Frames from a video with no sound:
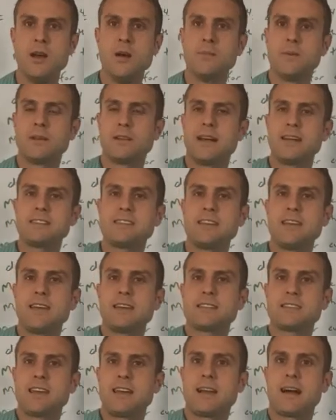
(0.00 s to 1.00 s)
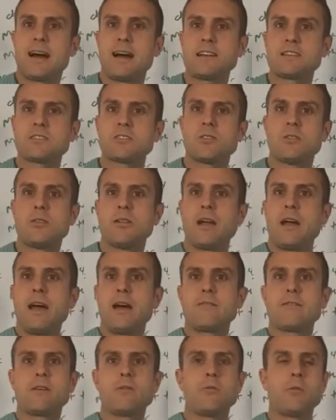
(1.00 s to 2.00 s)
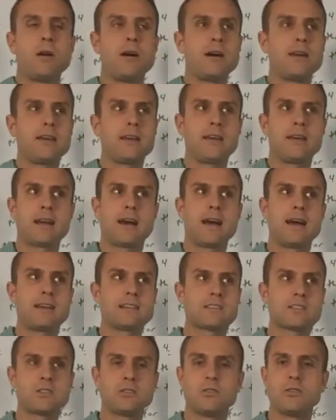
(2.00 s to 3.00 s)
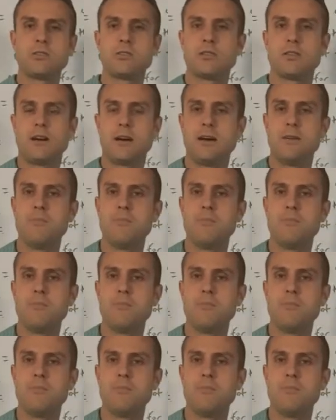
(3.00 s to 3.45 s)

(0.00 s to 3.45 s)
But let's say in high school, everyone in high school,